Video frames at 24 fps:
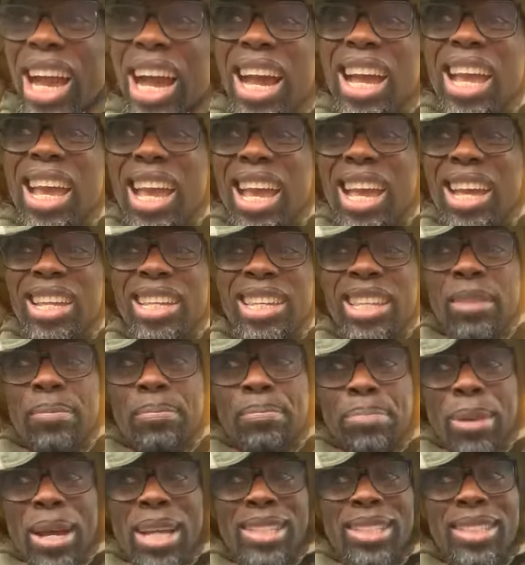
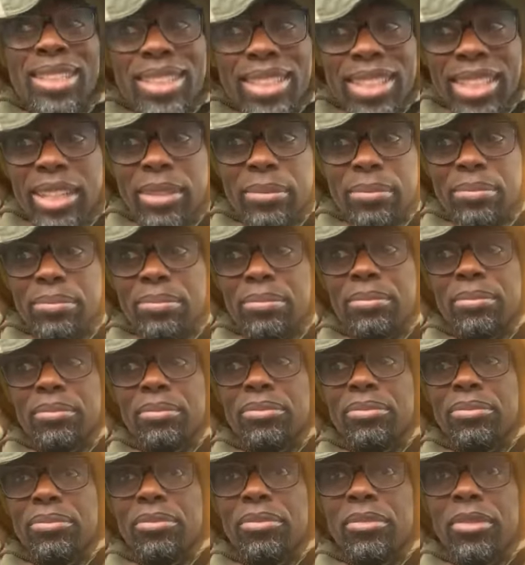the best
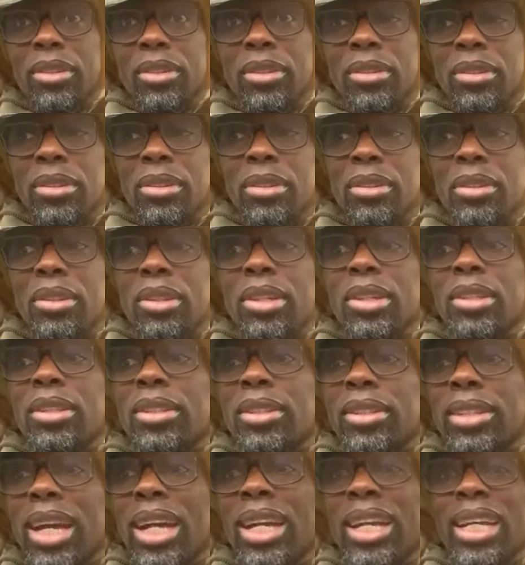
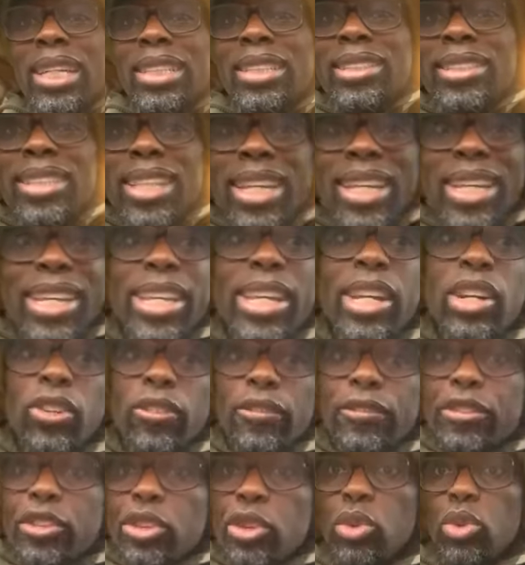team that can take care
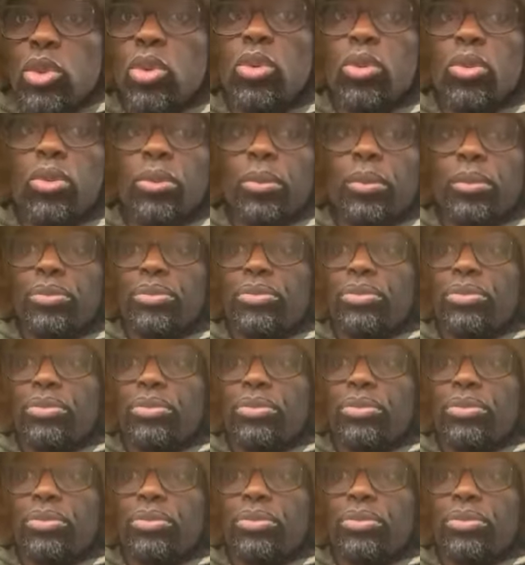of you